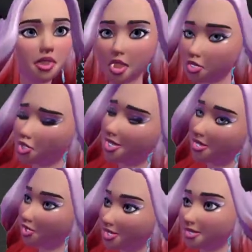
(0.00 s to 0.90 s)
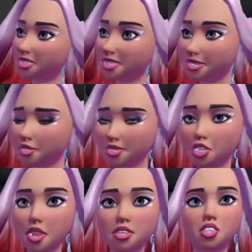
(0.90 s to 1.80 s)
I will see you later. Take care of
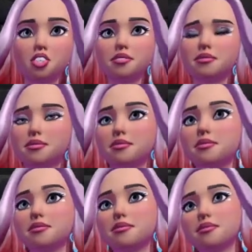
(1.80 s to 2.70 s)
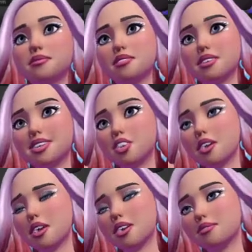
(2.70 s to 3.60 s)
yourselves. Love each
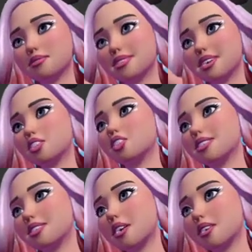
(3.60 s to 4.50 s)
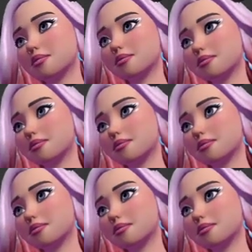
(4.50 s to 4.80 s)
other. Be nice to each other.